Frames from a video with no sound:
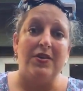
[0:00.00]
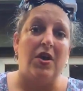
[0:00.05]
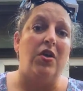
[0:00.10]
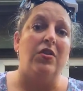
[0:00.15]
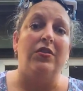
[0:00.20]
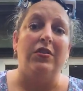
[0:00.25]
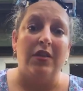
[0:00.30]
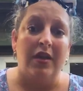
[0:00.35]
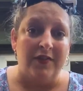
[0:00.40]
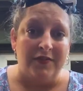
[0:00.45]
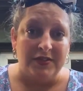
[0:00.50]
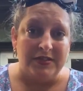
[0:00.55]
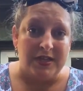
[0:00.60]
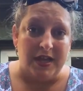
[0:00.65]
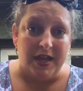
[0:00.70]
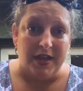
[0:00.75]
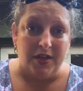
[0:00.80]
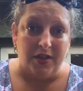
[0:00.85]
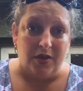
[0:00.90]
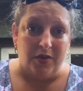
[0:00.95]
all love a
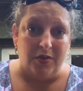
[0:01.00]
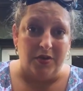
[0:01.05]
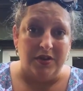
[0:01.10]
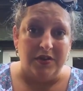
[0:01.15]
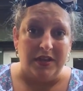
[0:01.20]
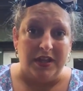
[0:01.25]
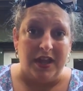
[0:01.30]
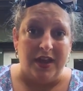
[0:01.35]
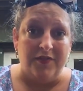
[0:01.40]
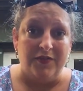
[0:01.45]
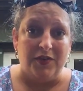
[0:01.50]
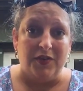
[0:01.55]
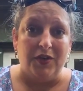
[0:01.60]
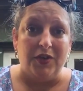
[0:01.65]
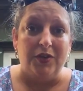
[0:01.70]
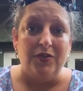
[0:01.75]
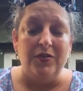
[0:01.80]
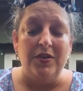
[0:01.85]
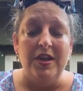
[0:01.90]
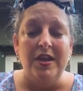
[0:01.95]
Diet Coke in the
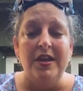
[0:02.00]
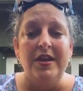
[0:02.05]
afternoon.